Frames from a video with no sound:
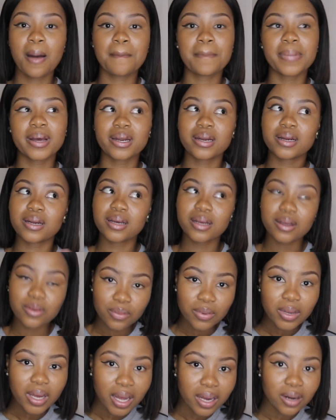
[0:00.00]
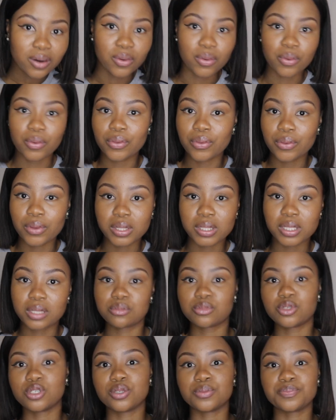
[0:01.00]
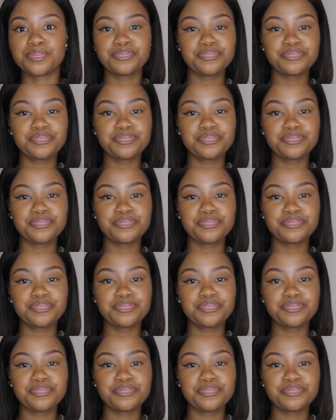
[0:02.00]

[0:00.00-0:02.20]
but we kind of go through the same shit.